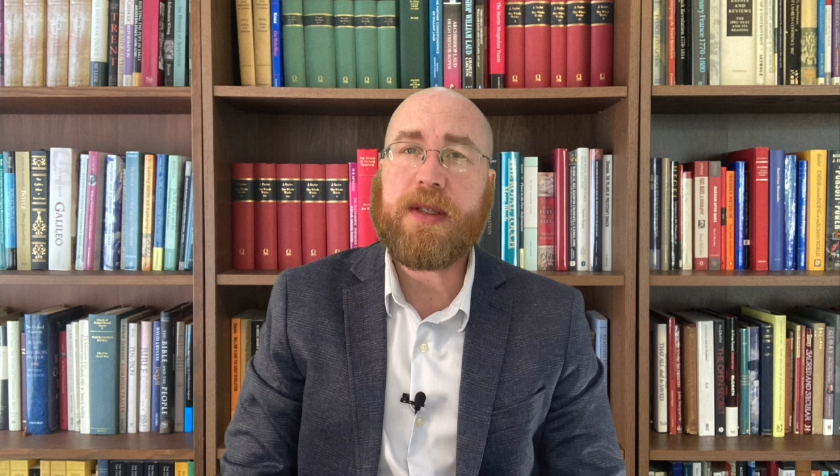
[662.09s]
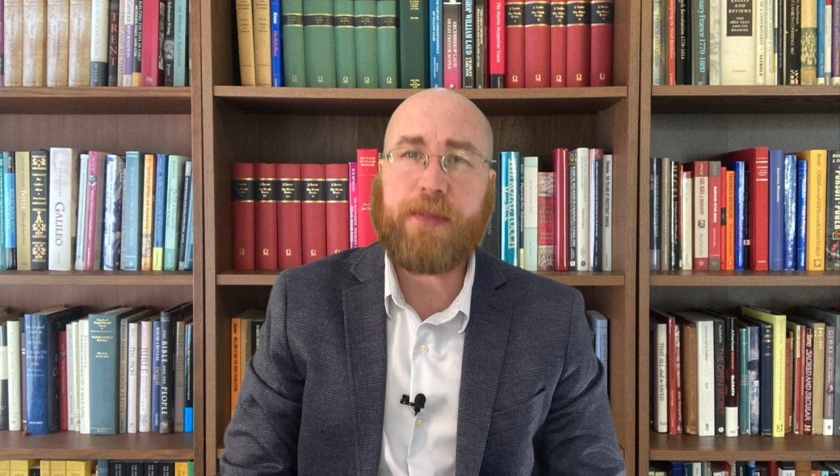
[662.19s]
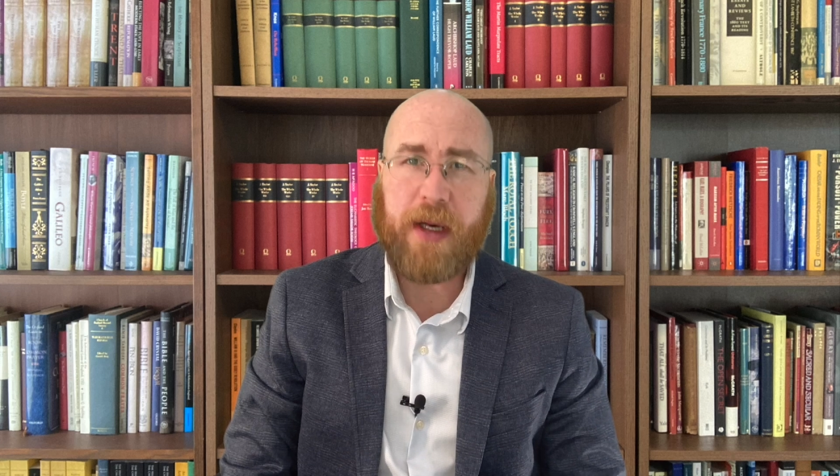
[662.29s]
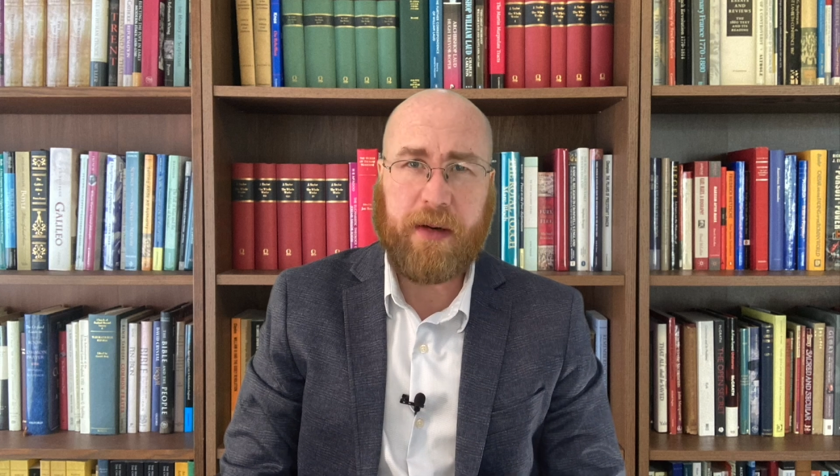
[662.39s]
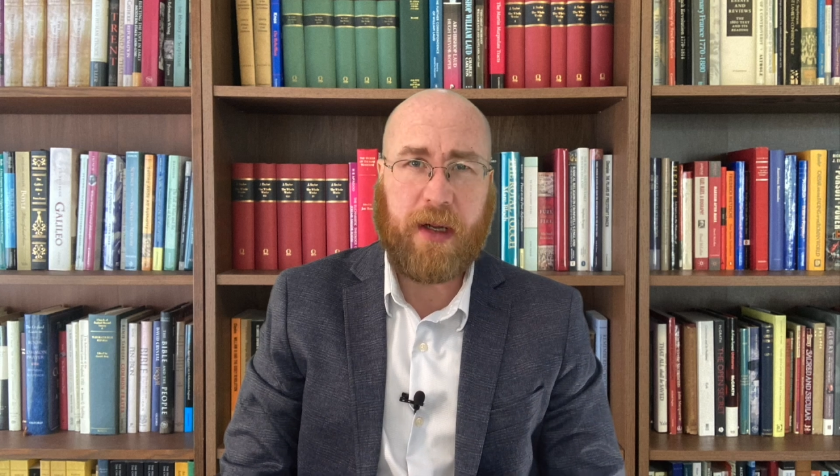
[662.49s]

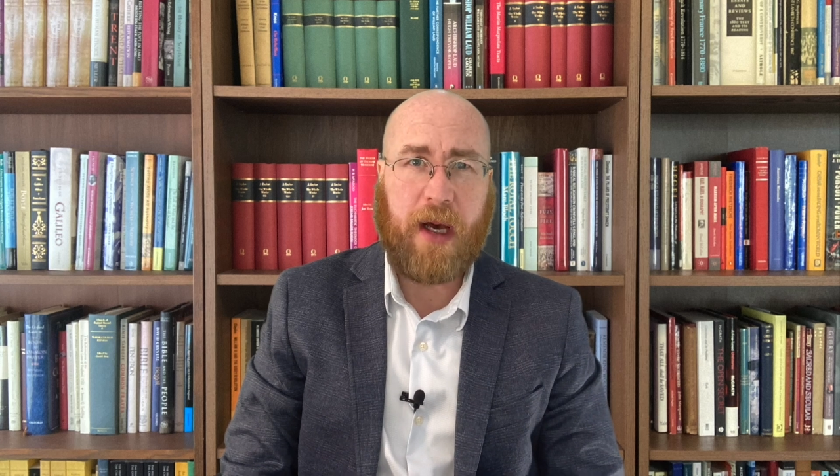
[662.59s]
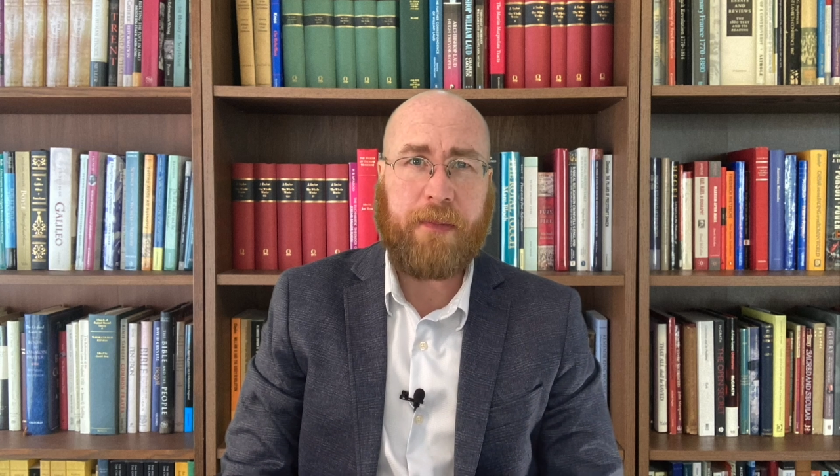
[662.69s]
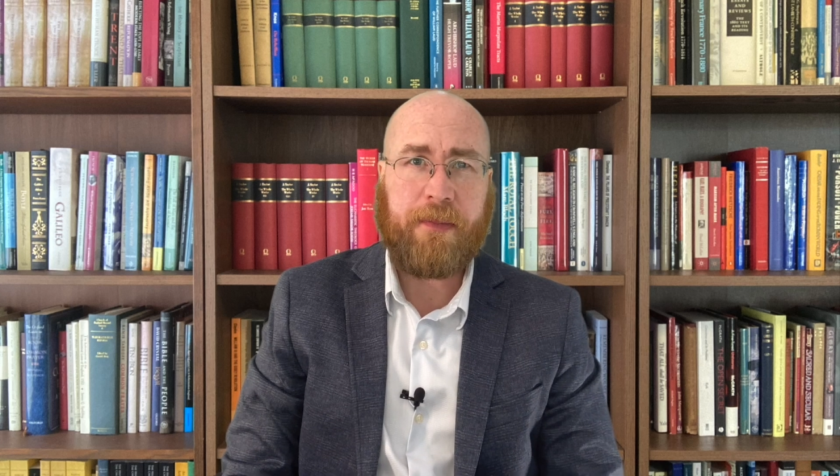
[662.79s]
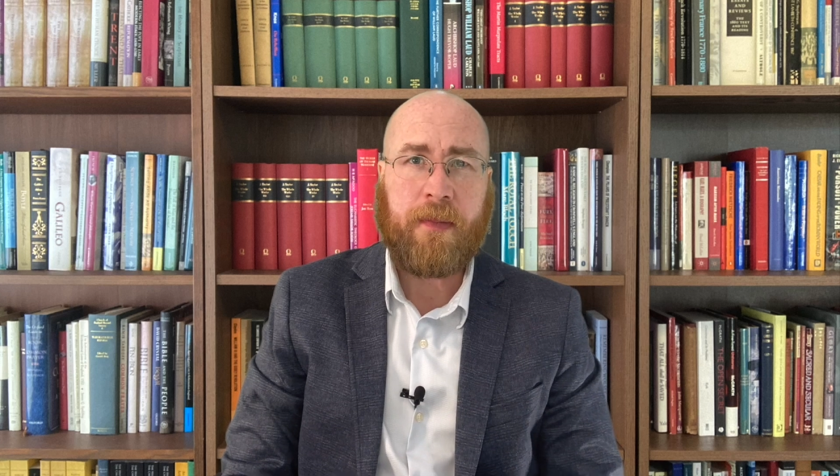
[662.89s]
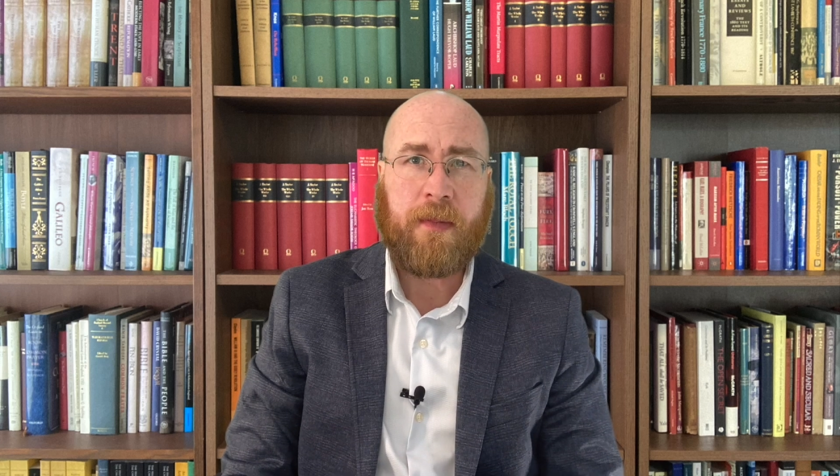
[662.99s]
paradigm,
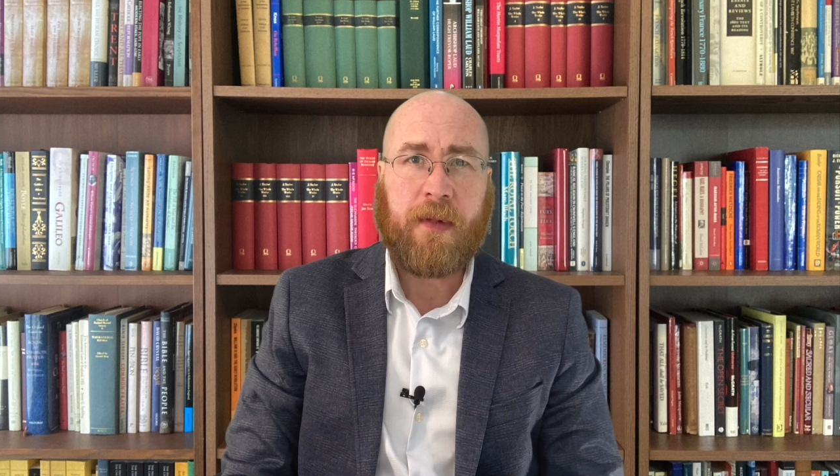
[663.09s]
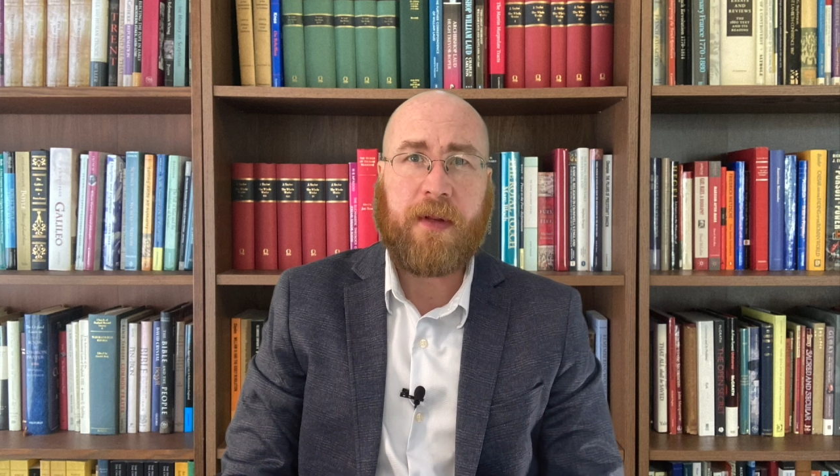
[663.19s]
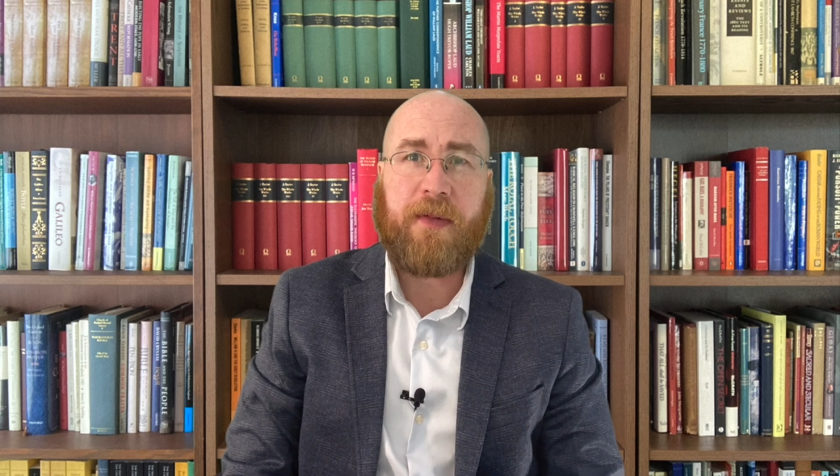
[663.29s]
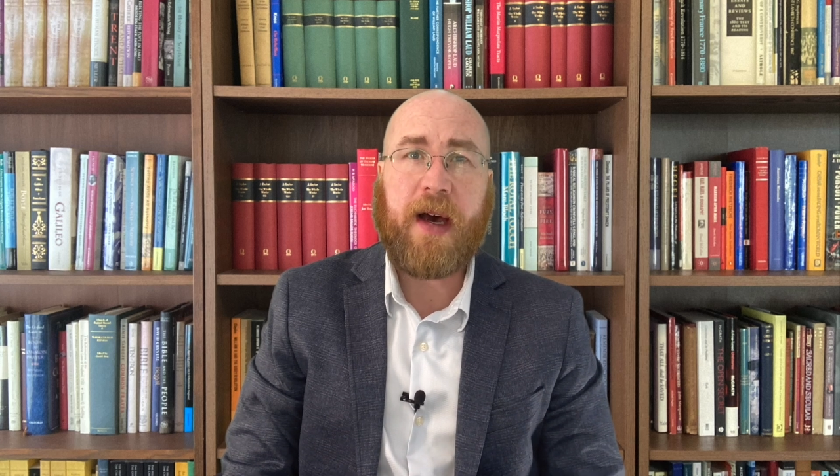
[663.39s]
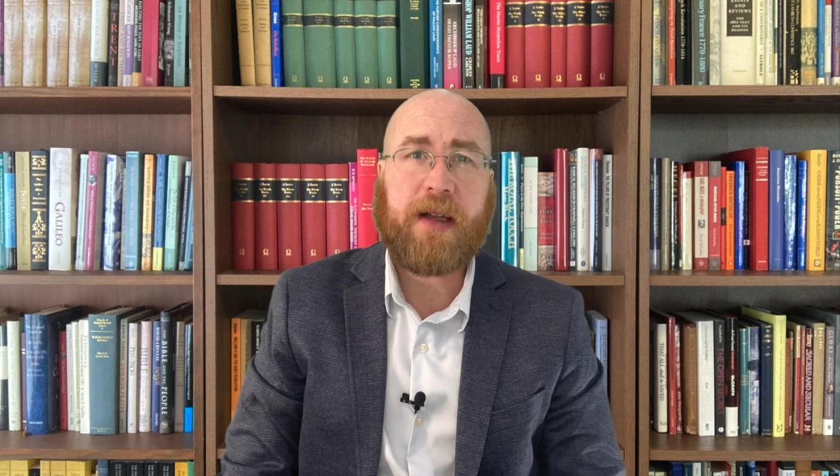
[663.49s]
the
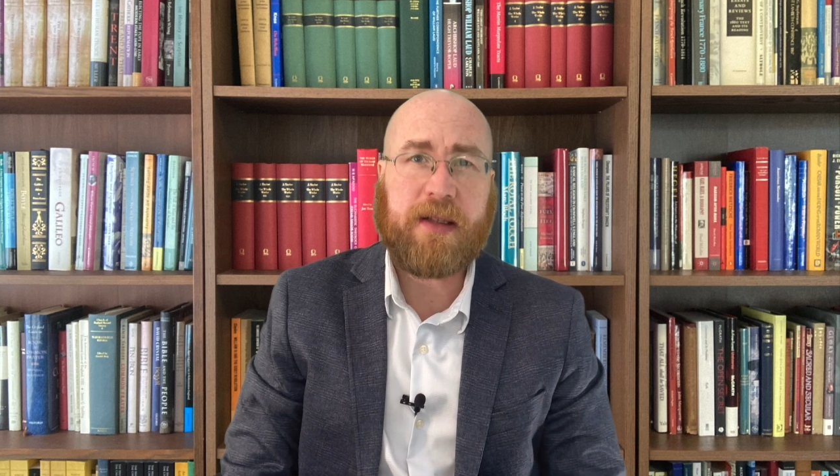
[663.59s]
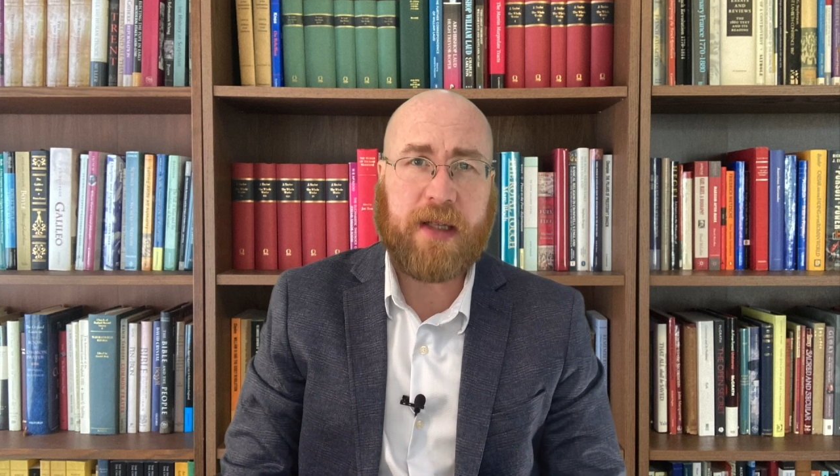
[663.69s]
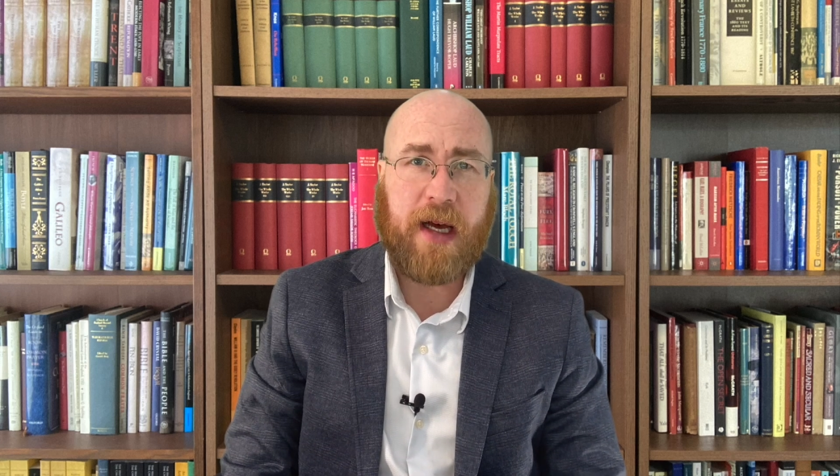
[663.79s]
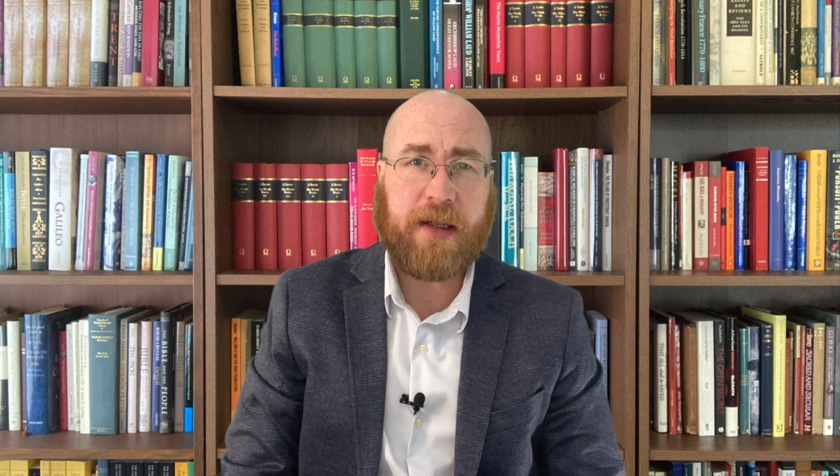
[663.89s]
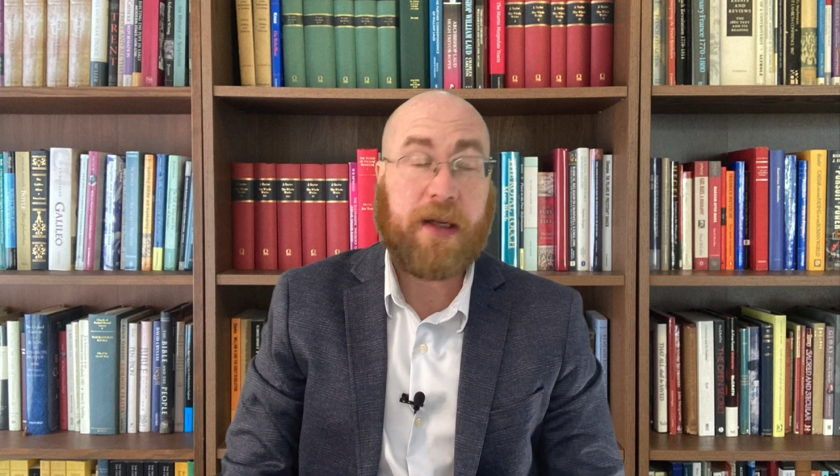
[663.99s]
fact is
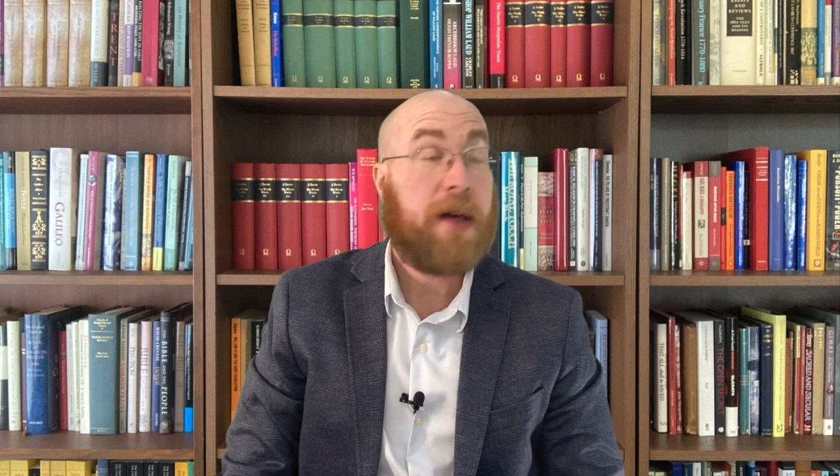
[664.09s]
that,